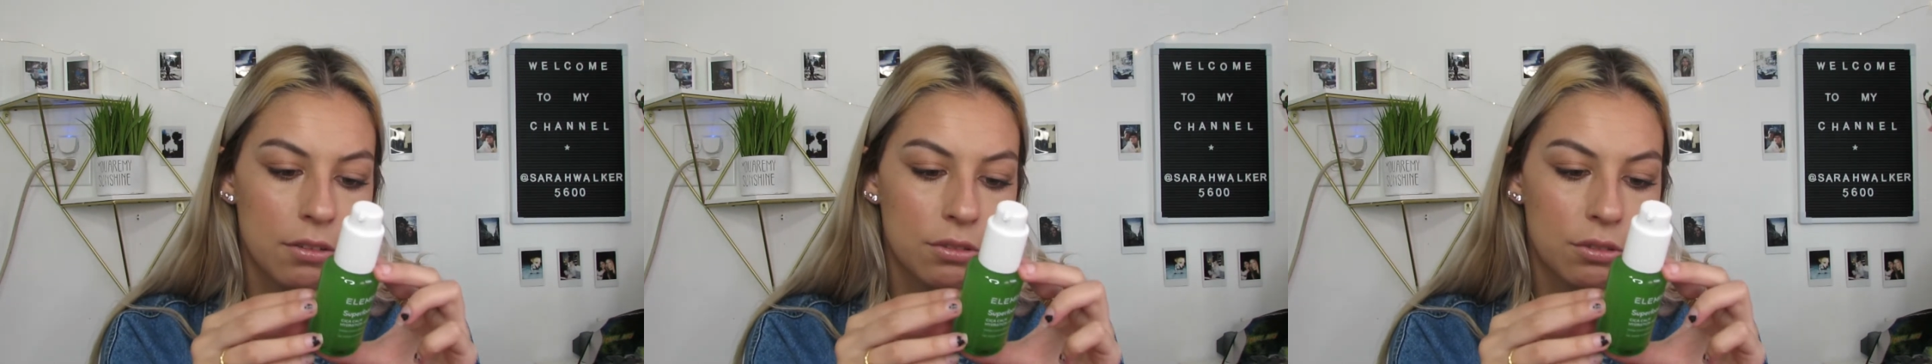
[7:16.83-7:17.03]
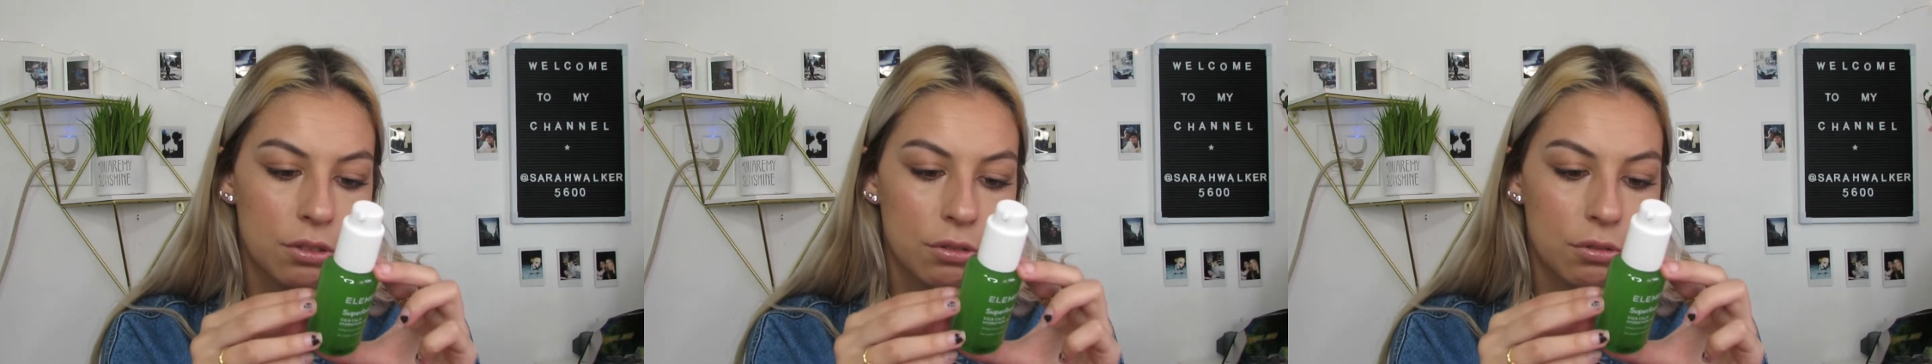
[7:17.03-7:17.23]

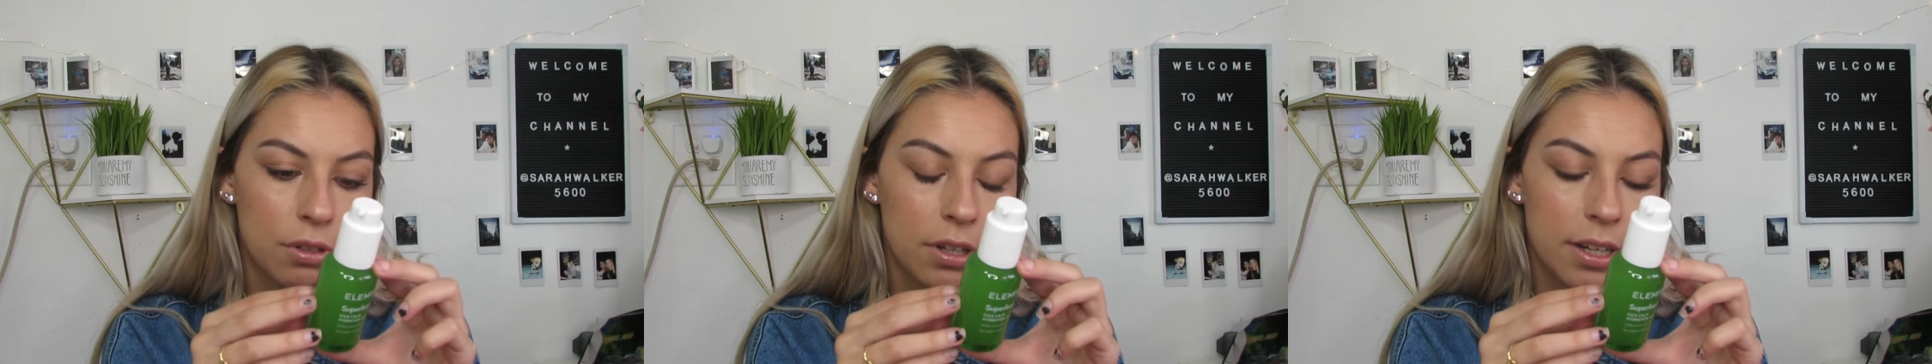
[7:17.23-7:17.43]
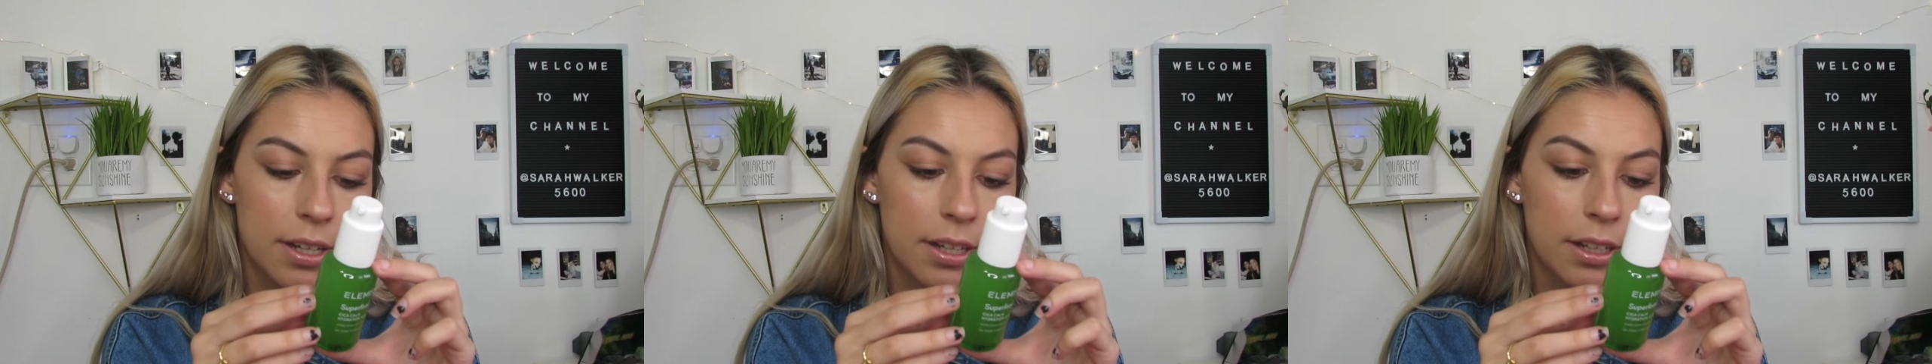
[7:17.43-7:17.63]

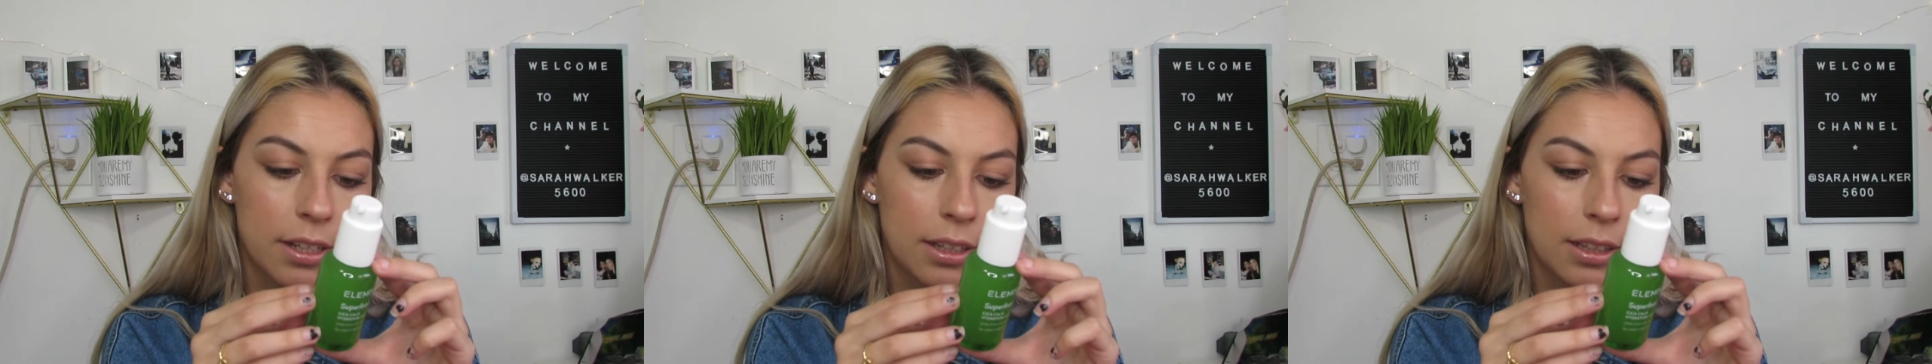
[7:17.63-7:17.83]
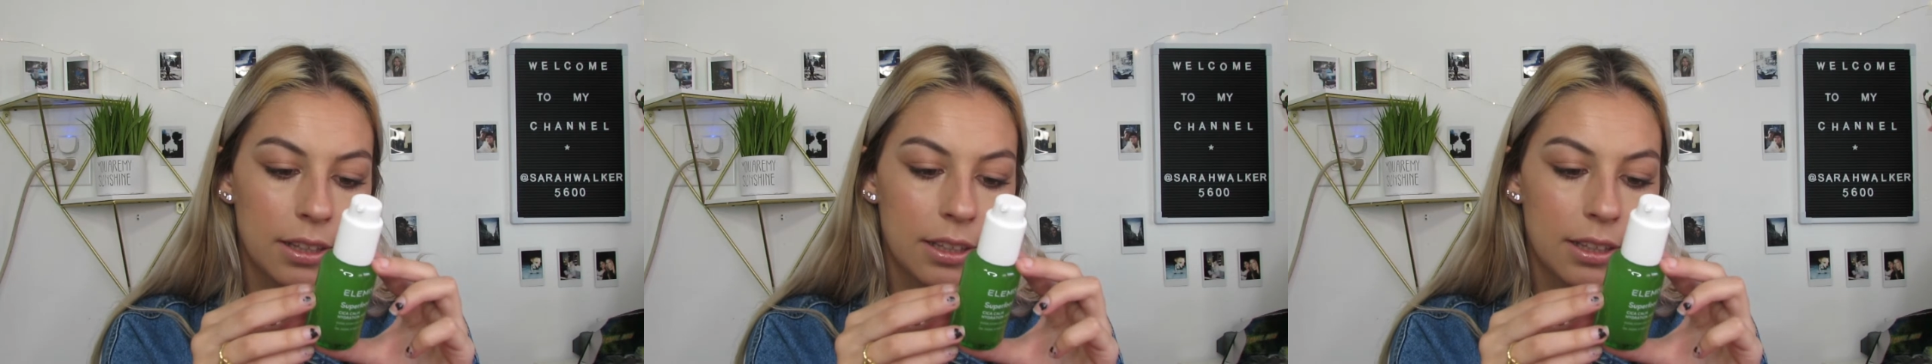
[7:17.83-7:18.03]
to
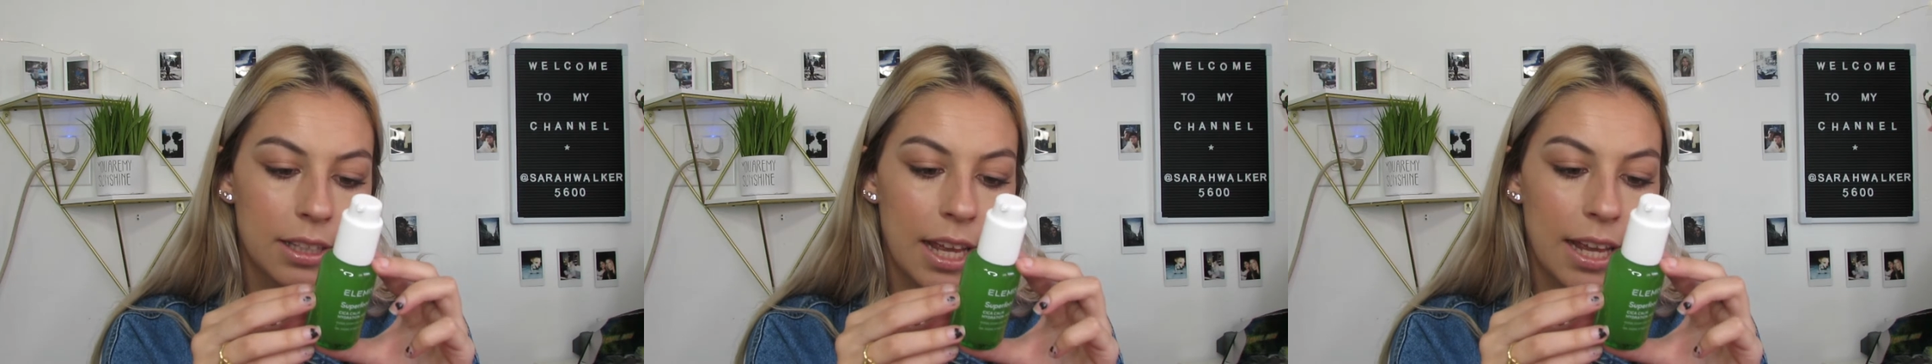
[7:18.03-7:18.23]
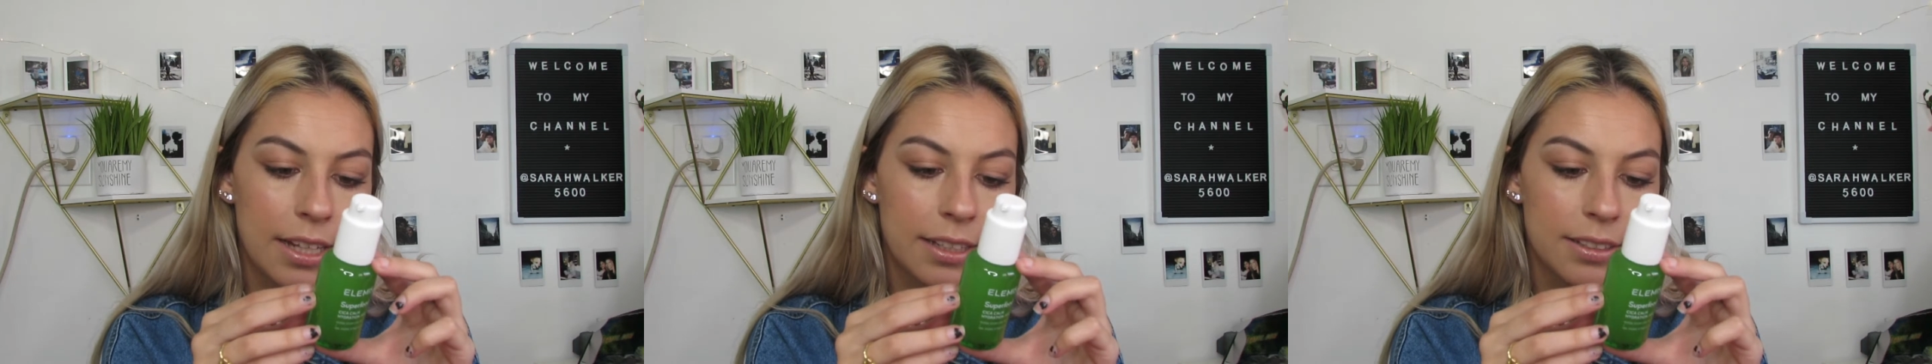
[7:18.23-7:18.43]

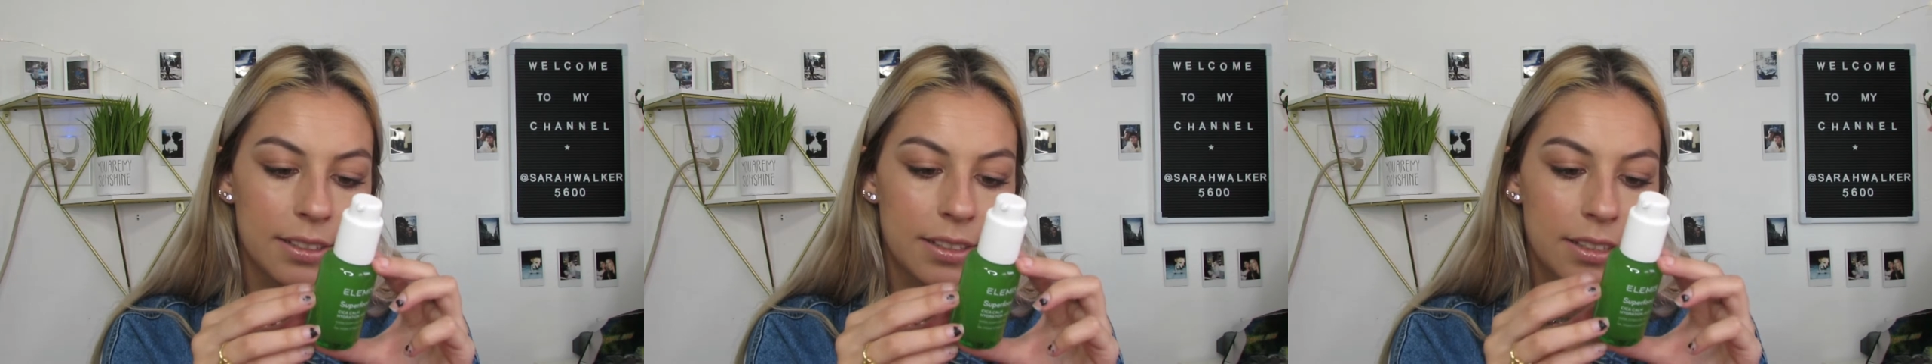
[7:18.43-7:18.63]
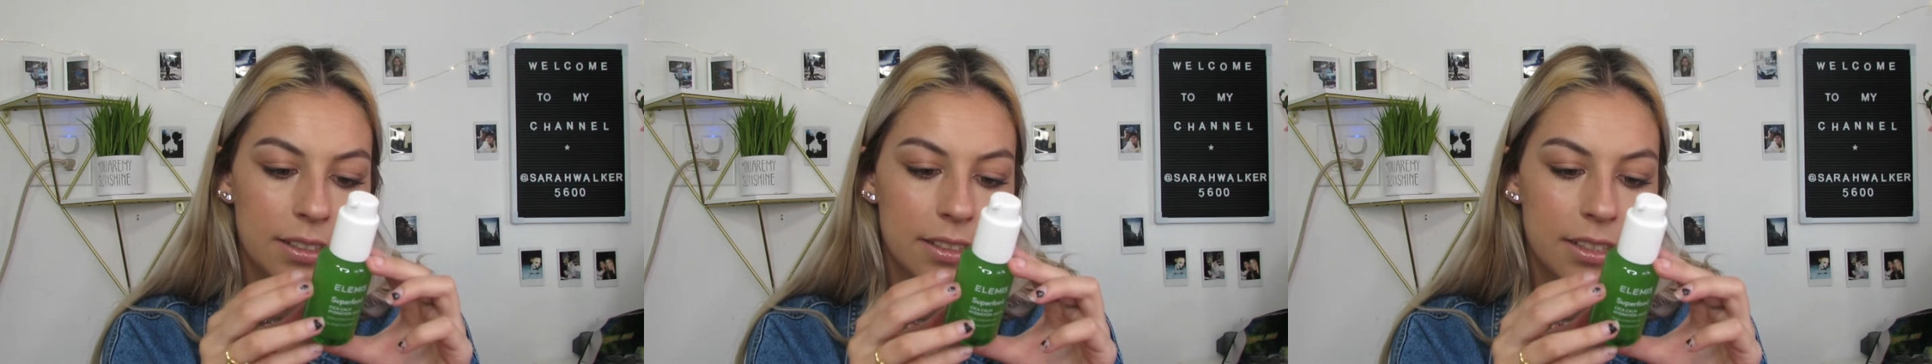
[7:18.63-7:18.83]

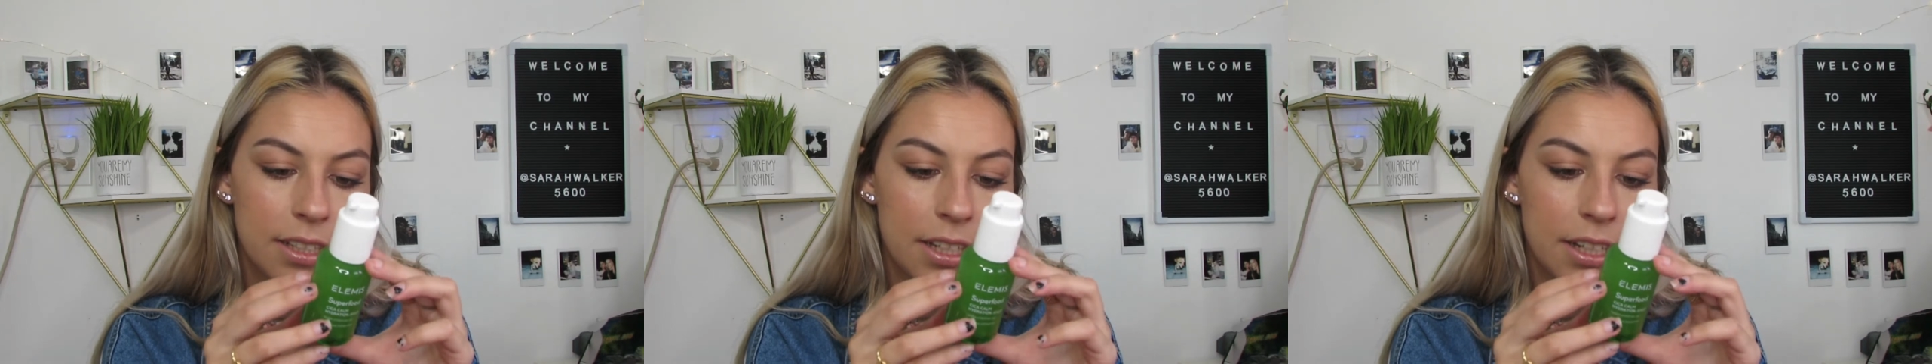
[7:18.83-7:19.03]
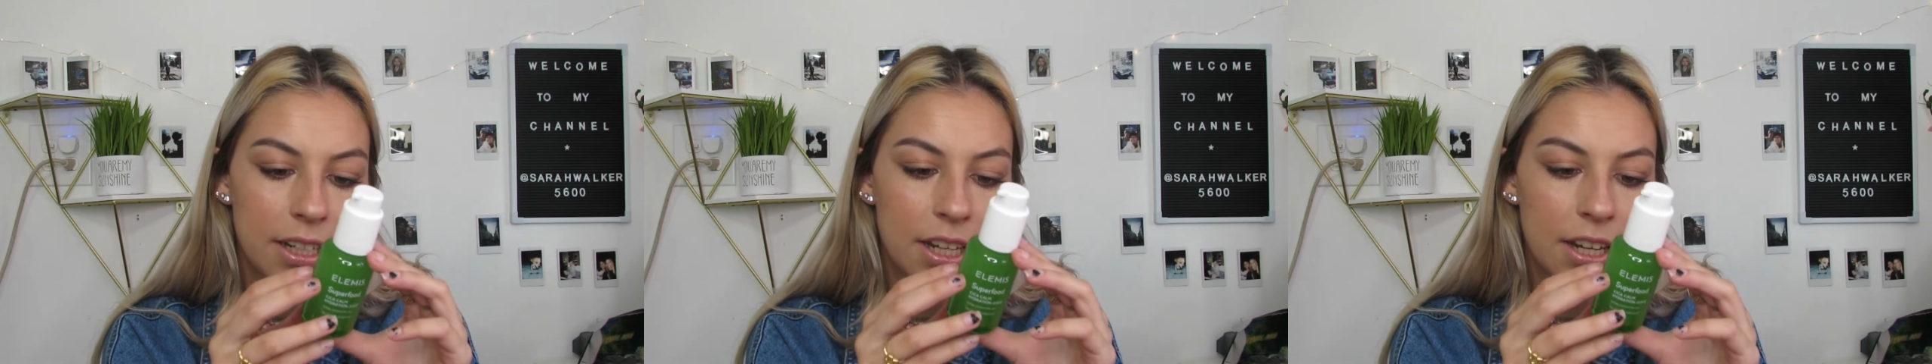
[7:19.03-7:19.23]
cleansed
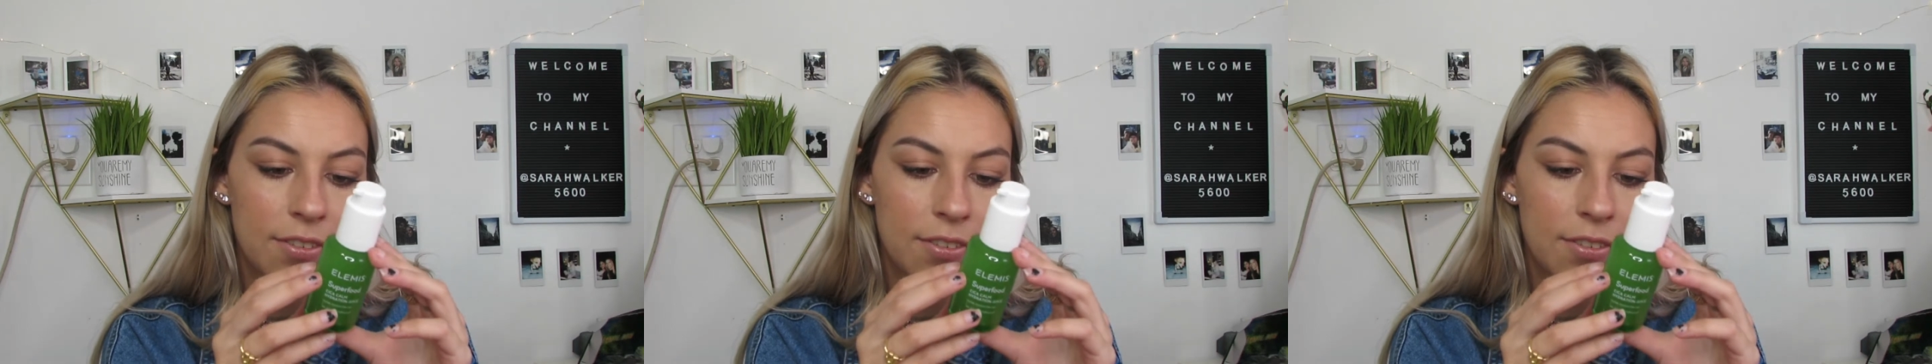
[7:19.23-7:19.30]
skin.